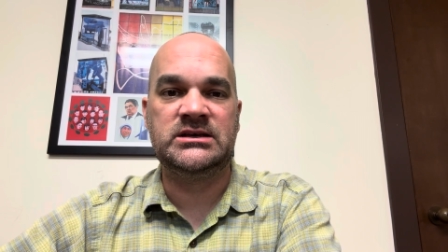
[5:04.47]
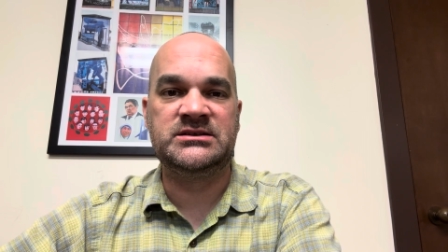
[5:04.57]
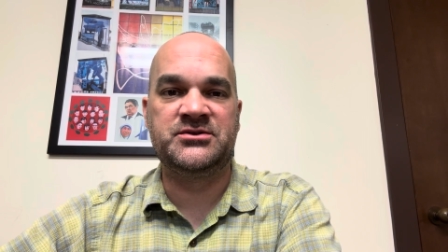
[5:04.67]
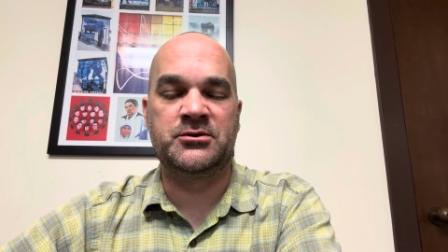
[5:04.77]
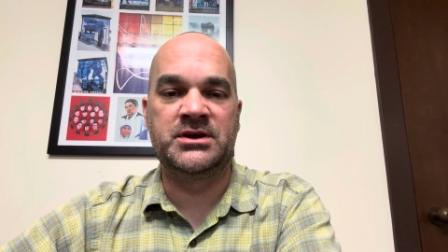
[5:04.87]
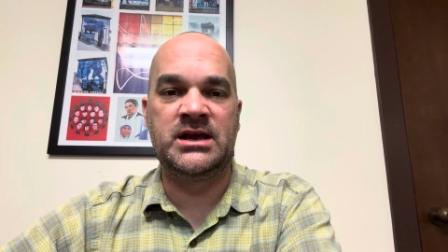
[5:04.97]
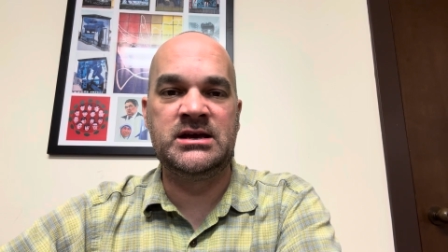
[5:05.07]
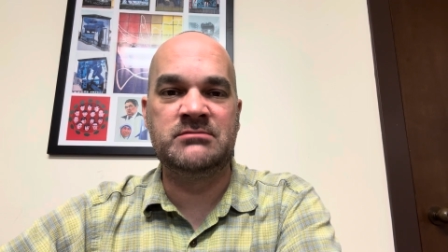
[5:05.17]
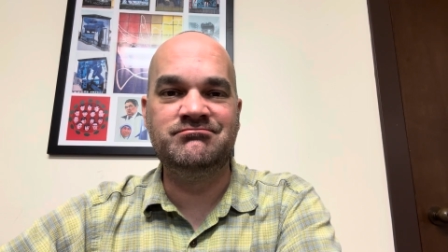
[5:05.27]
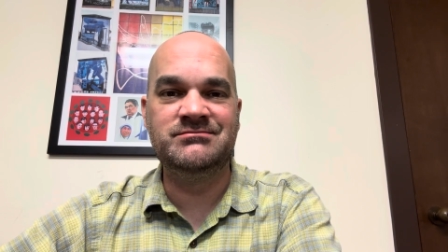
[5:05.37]
10.30
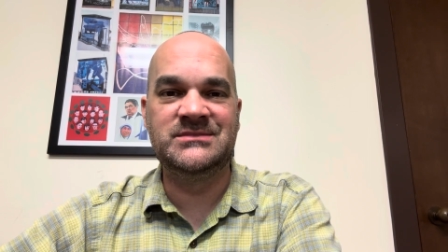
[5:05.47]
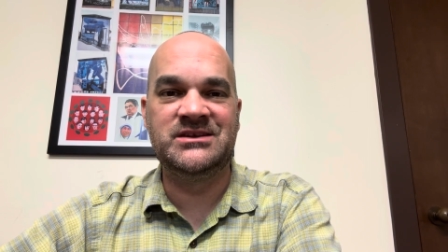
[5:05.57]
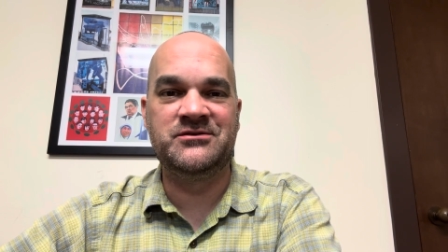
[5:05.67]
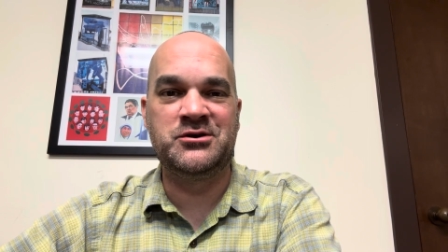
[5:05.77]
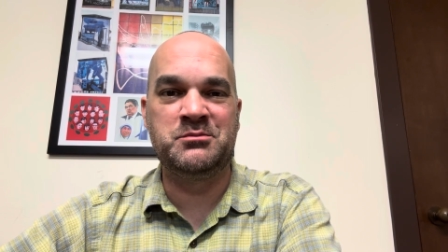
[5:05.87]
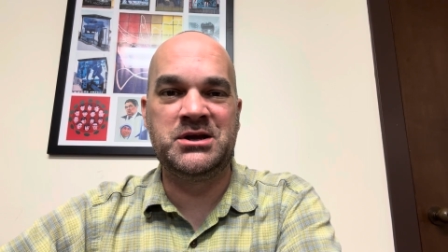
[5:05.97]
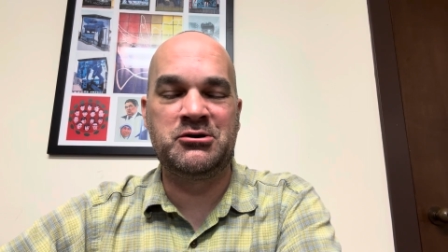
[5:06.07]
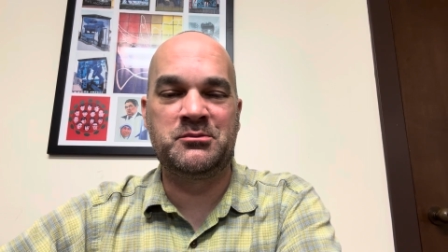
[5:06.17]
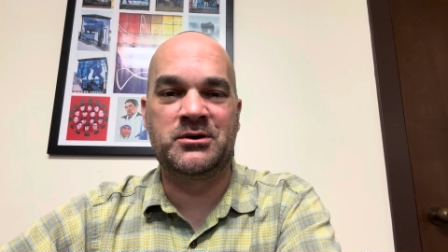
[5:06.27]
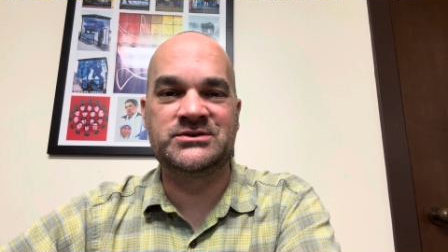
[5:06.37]
a.m., if you can be
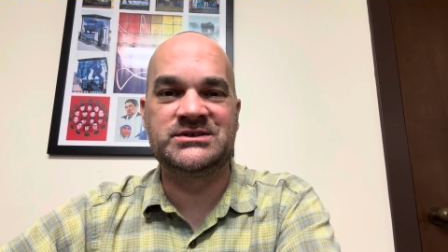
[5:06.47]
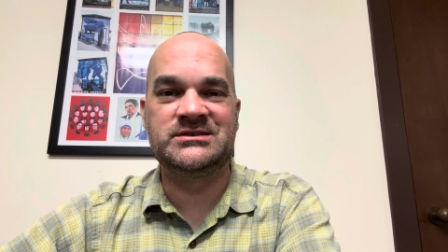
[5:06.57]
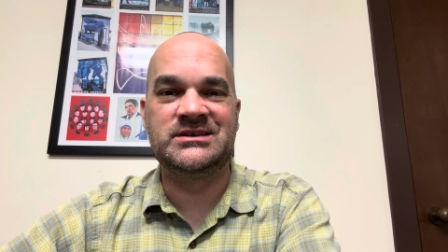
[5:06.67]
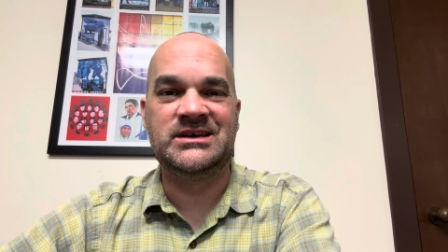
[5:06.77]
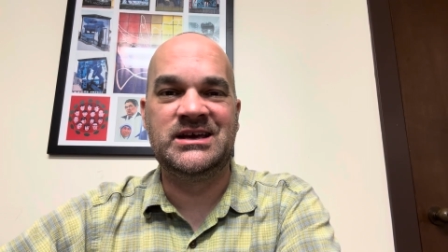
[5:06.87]
here in person.